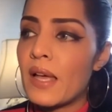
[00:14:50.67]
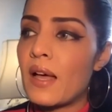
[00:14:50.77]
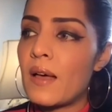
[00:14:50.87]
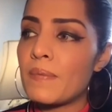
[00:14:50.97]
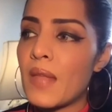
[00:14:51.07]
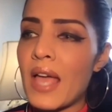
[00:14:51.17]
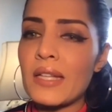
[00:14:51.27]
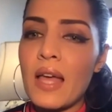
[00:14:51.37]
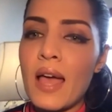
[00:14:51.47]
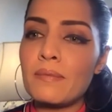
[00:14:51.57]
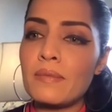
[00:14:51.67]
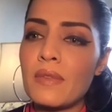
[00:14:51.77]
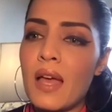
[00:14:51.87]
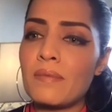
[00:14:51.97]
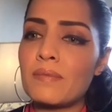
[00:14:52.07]
Um, I, I'm,
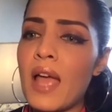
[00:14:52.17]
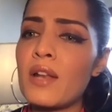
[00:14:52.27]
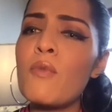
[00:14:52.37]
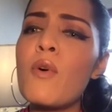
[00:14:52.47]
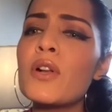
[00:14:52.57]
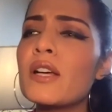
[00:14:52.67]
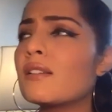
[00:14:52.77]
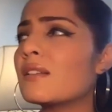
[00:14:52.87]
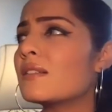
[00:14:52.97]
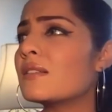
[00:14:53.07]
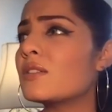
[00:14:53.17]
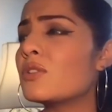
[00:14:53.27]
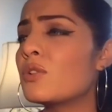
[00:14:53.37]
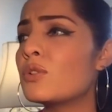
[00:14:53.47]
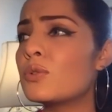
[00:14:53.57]
I'm, I don't want to,
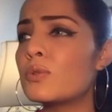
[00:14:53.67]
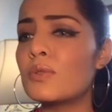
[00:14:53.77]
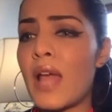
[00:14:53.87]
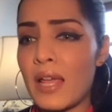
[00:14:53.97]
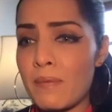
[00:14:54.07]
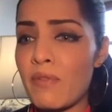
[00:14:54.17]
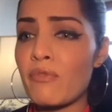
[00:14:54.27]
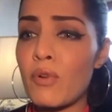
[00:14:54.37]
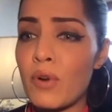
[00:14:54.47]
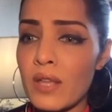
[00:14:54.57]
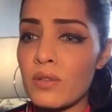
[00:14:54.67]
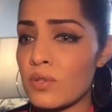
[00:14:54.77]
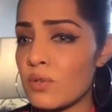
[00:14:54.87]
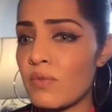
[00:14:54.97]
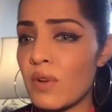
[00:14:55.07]
you know, do like before I
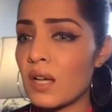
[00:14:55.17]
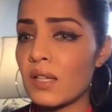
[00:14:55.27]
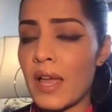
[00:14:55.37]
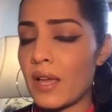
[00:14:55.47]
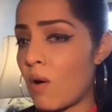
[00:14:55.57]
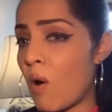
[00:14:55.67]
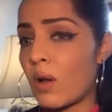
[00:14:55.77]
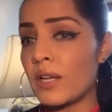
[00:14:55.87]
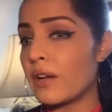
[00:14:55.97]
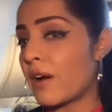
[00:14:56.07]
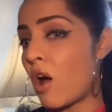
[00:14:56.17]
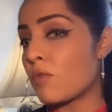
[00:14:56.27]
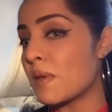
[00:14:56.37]
used to work like all year round, be